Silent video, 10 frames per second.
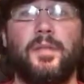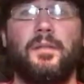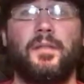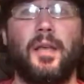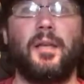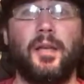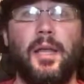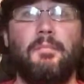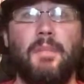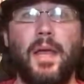the
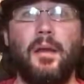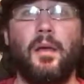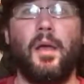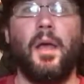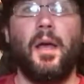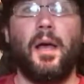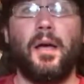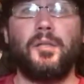second-hand man.